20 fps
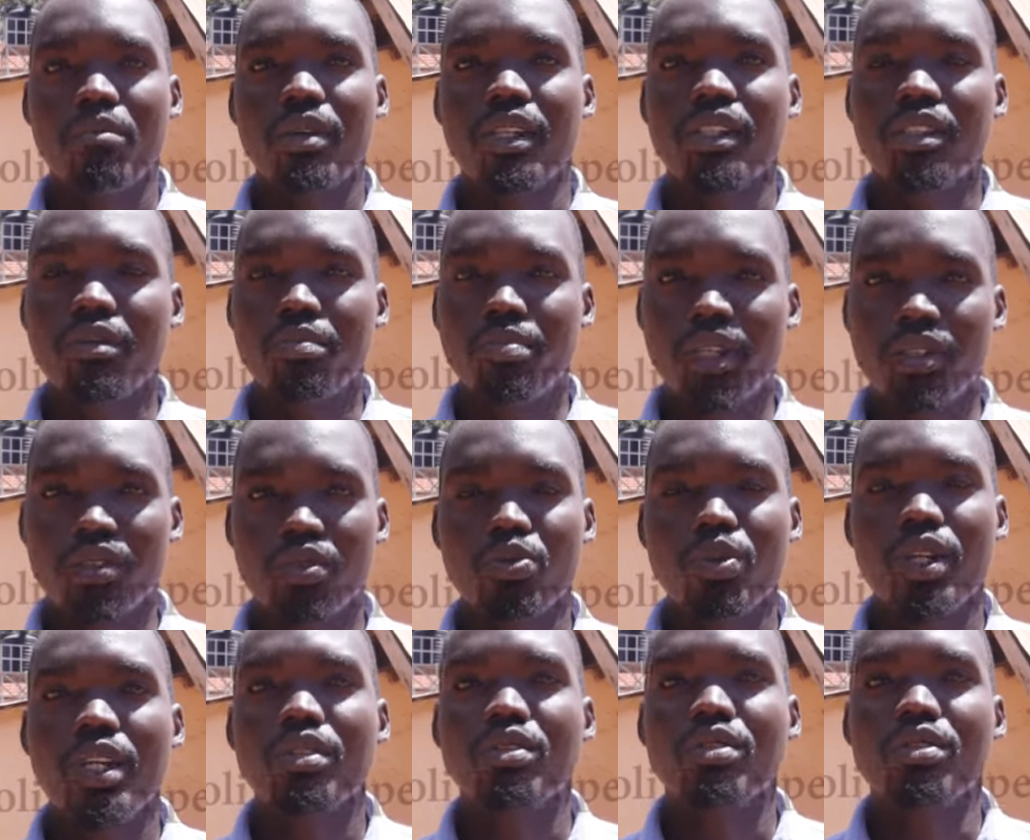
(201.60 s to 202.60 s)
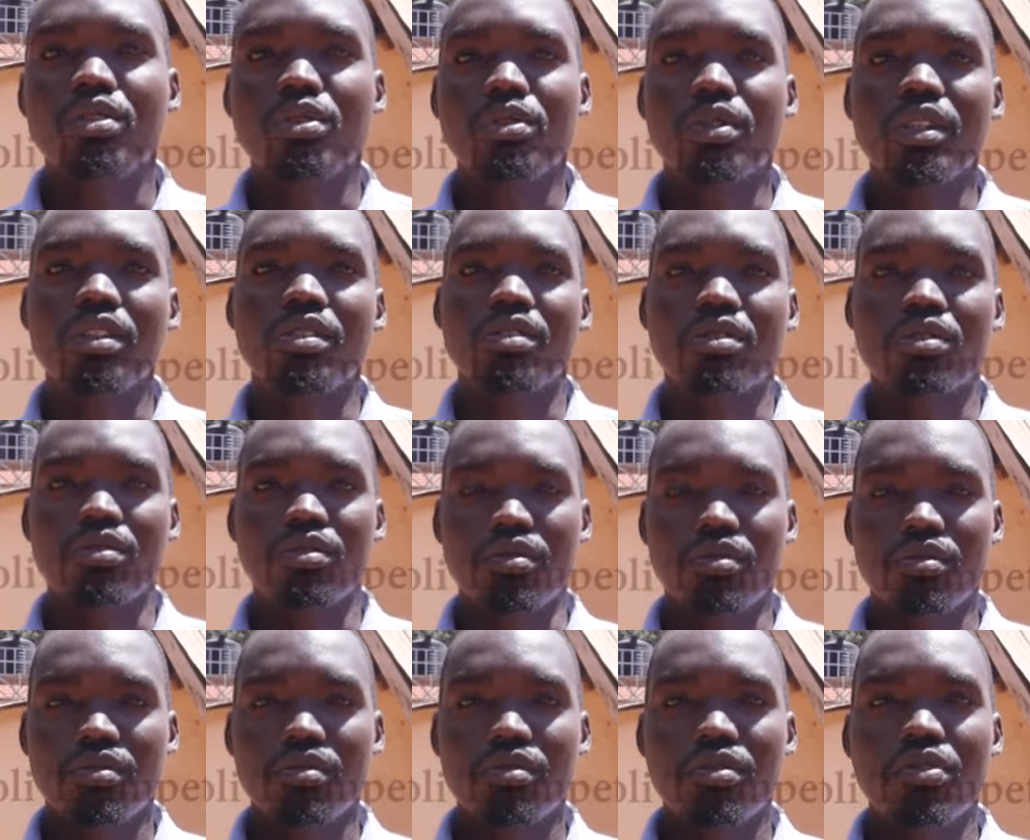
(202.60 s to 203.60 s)
But the best way to do is to
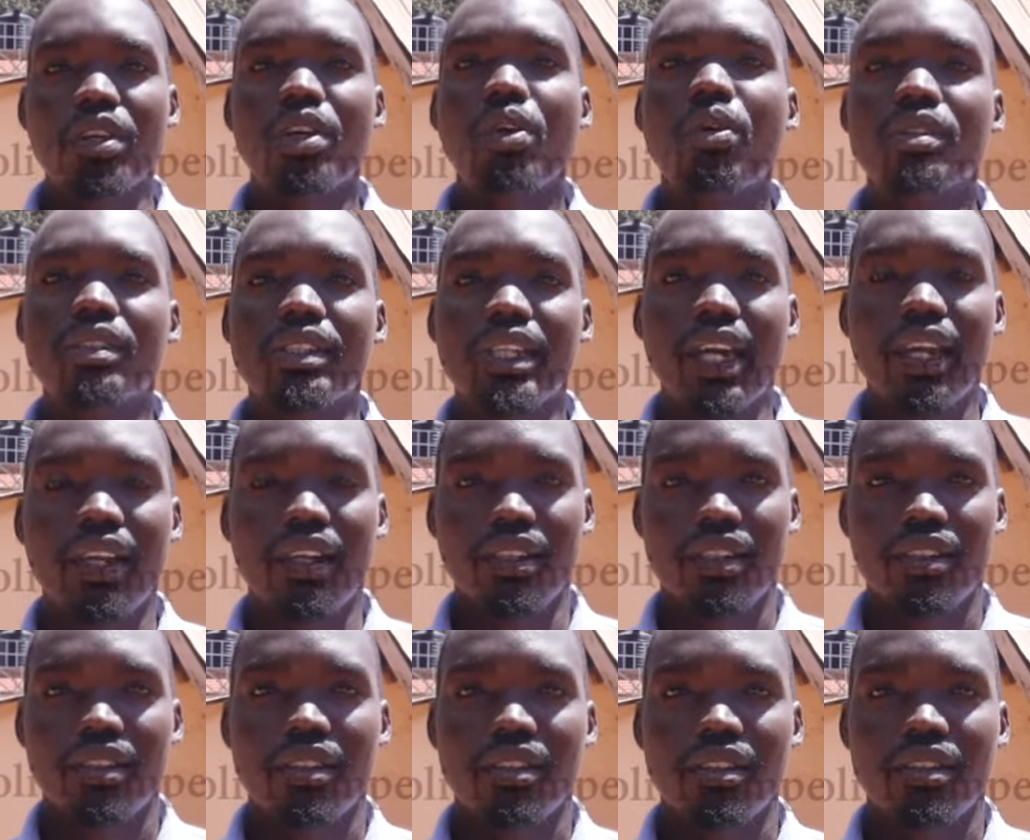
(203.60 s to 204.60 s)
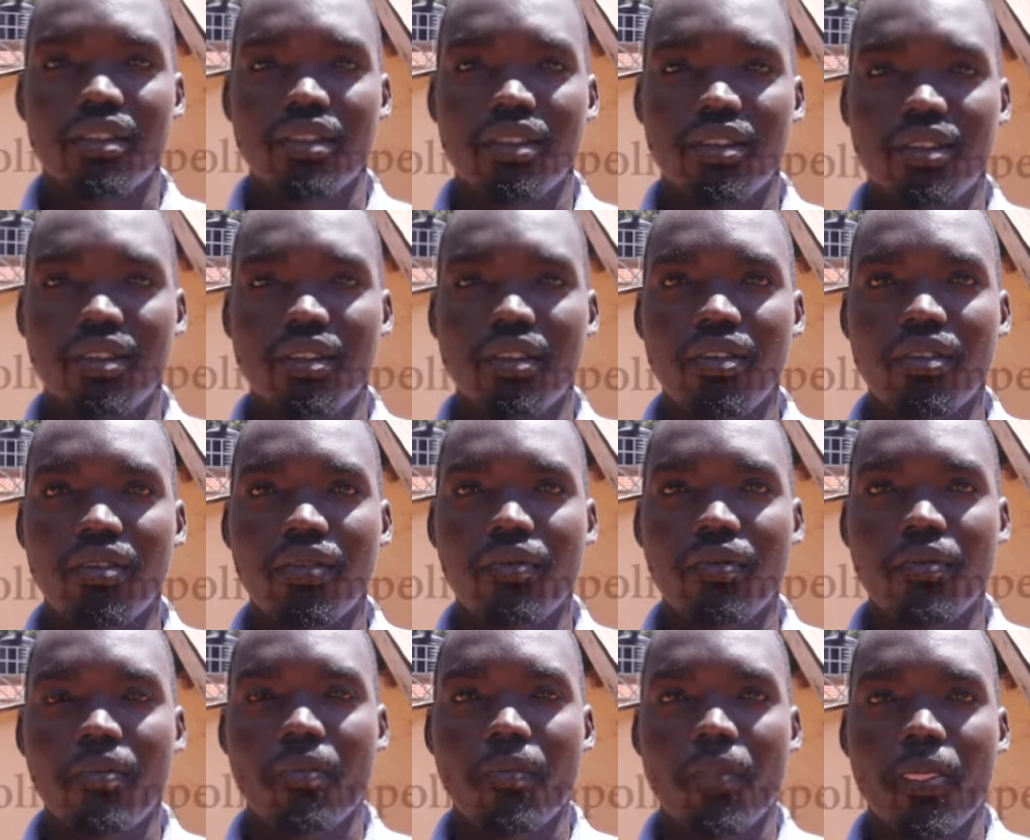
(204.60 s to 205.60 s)
reconcile, you know,
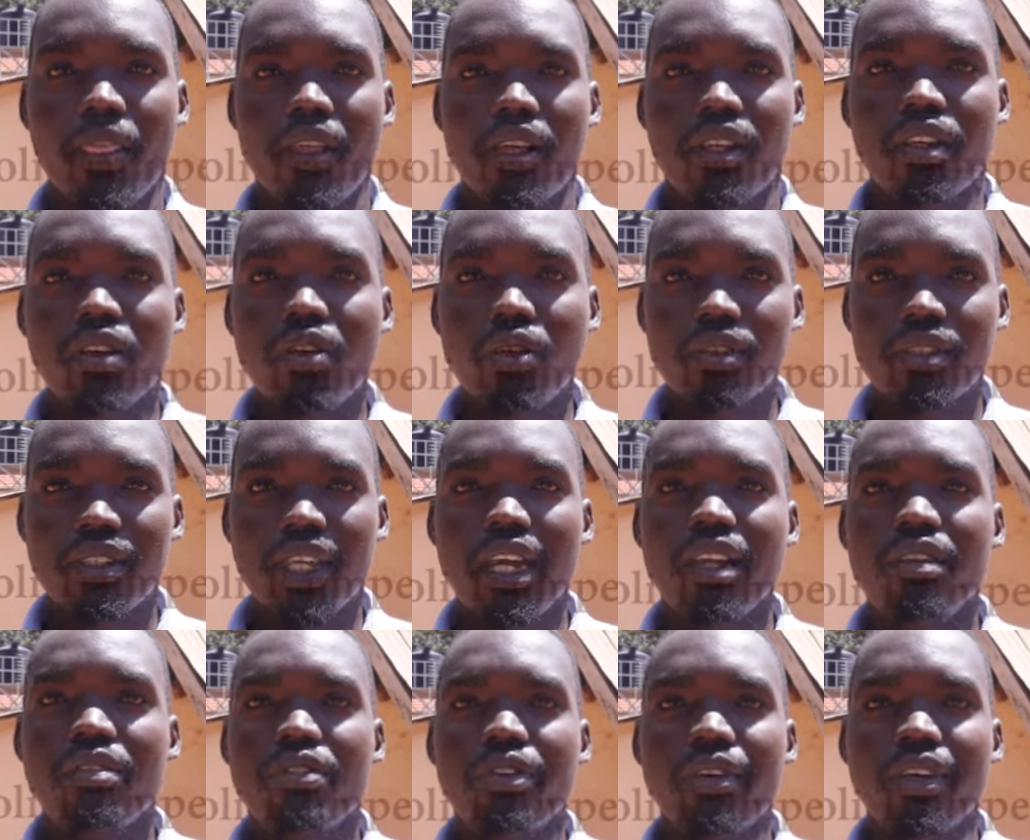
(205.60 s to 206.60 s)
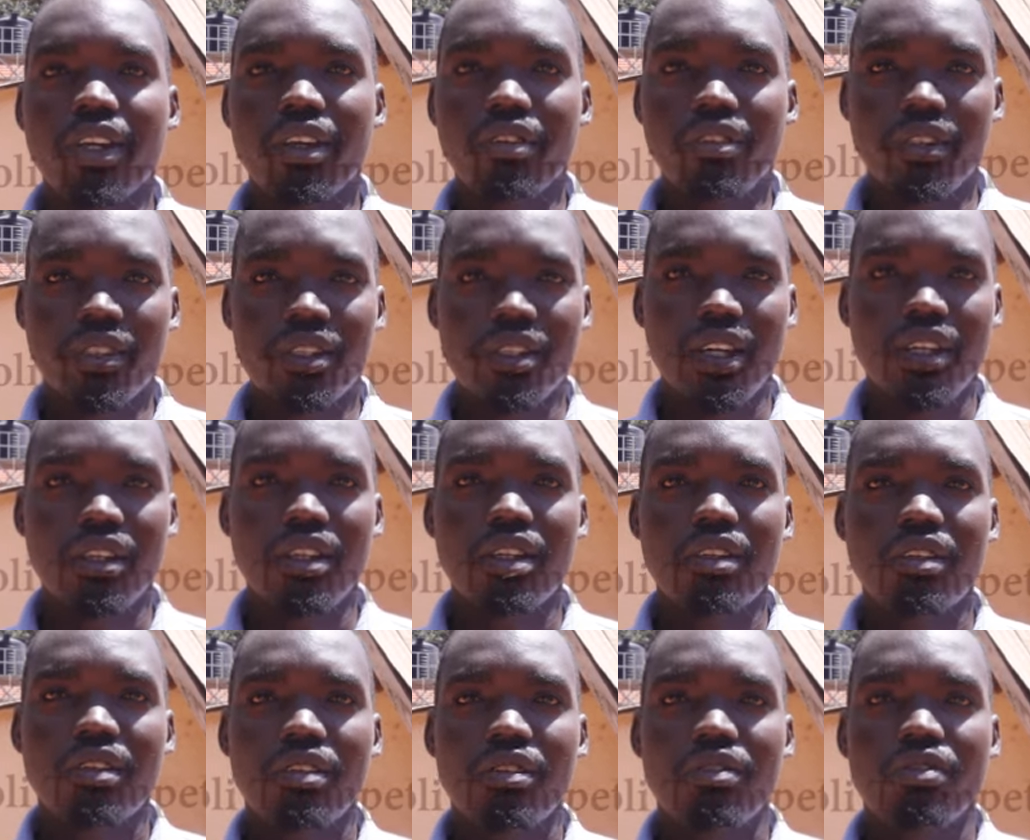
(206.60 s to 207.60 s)
reconcile, forgive each
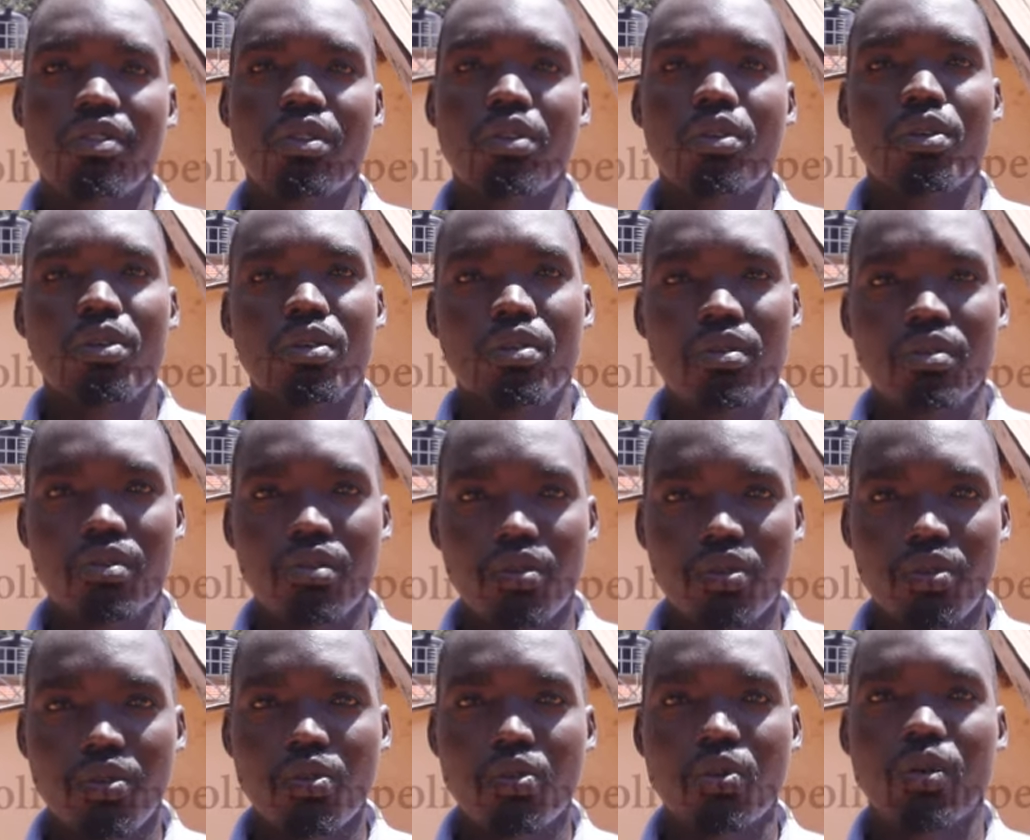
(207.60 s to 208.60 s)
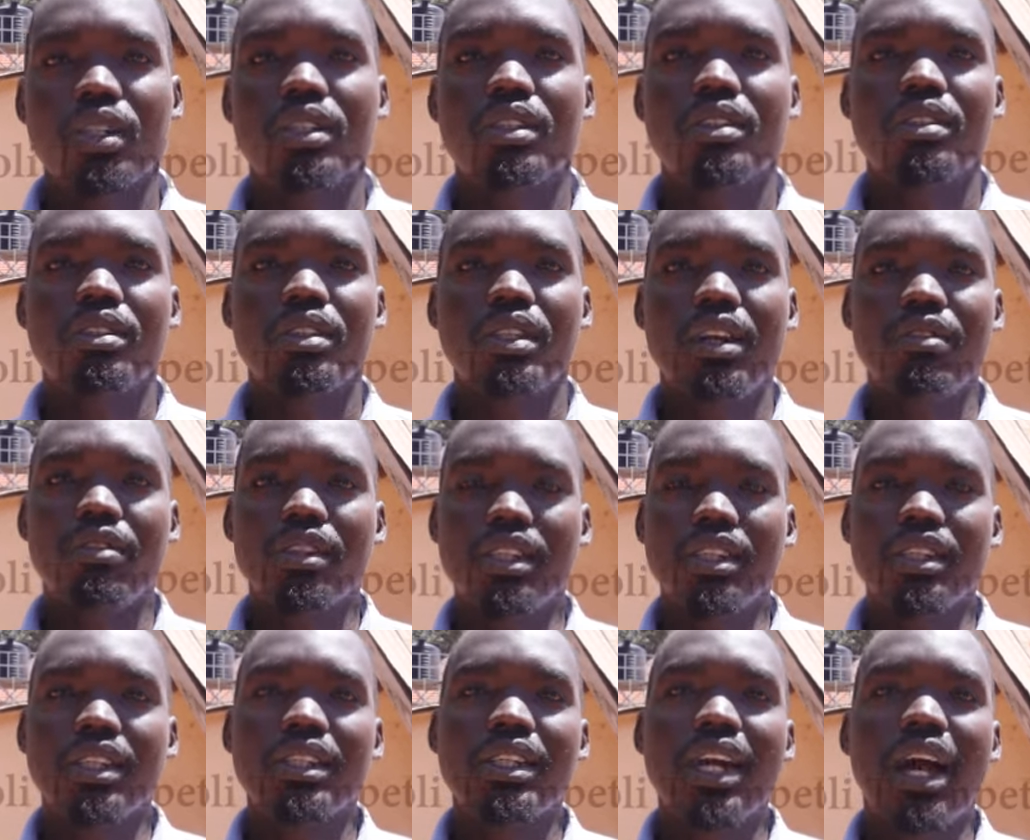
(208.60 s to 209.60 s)
other for what
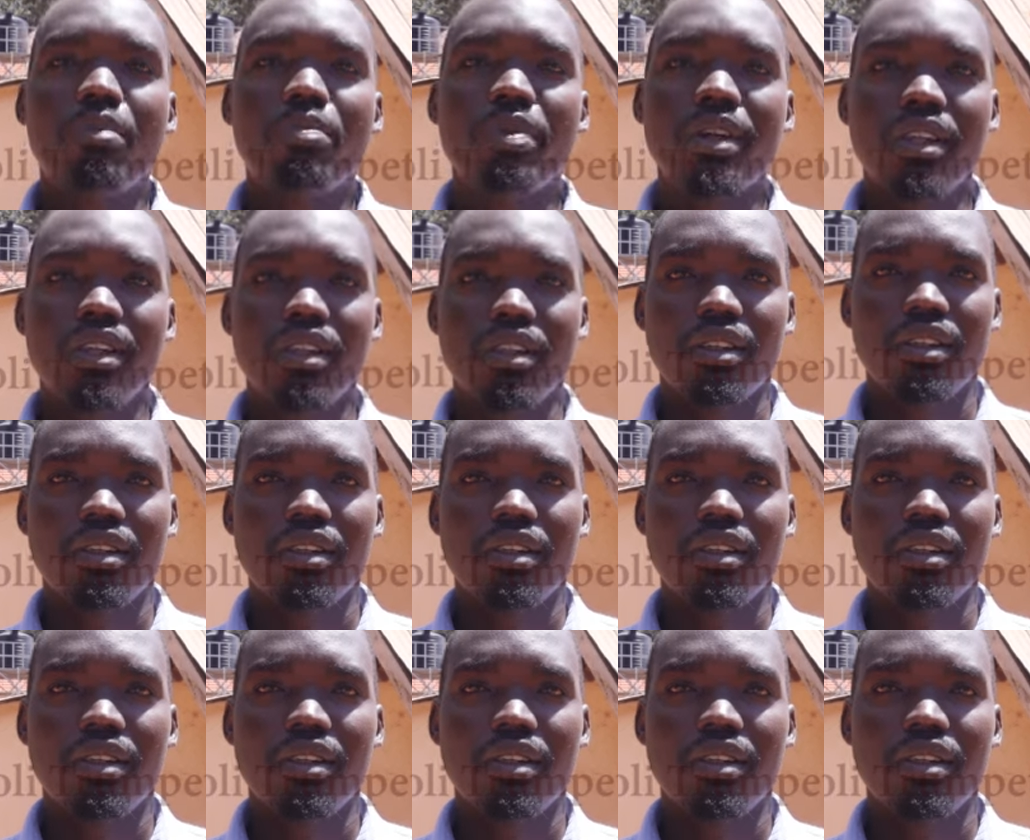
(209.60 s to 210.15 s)
everything that happened.